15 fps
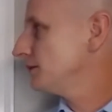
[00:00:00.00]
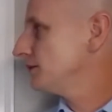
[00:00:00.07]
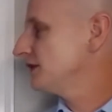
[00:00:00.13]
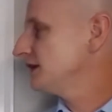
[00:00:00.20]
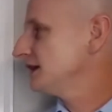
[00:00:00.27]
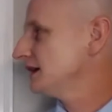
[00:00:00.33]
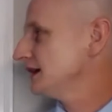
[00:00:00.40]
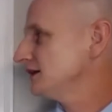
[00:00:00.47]

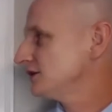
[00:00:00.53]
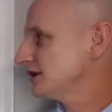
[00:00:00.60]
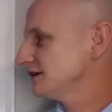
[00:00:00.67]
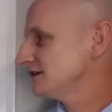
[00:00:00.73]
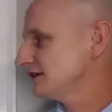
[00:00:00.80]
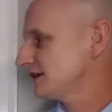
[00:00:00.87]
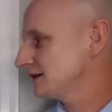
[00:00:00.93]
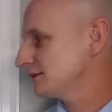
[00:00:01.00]
The
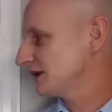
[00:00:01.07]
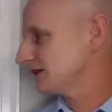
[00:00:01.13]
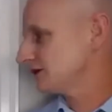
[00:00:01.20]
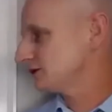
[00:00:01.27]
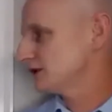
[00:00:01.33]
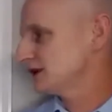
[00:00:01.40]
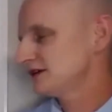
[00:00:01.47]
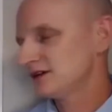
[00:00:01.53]
interesting thing about
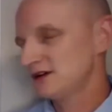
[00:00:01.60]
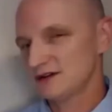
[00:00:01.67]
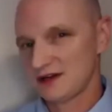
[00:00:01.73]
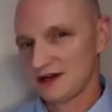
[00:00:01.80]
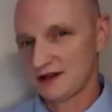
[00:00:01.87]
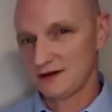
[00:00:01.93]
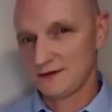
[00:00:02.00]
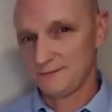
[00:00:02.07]
the research
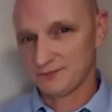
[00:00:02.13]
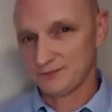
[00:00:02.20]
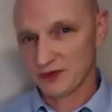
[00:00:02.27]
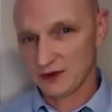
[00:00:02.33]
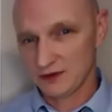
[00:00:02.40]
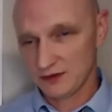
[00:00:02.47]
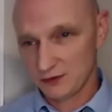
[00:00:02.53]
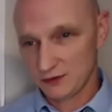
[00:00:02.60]
on
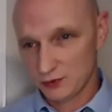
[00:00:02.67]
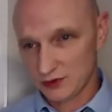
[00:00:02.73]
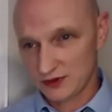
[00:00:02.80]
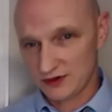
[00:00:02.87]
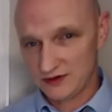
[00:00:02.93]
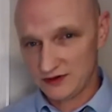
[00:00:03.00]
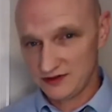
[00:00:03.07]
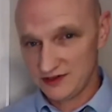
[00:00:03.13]
the
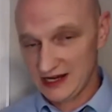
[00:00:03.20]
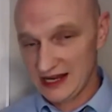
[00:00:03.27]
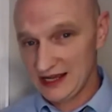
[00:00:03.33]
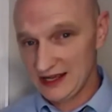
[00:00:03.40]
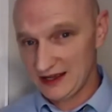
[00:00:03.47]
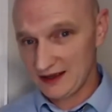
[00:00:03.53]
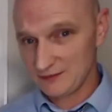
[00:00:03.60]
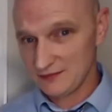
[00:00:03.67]
word
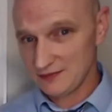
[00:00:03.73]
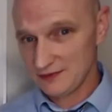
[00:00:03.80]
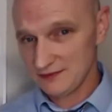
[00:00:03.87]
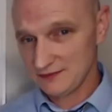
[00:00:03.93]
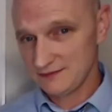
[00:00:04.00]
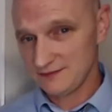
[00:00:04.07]
shame,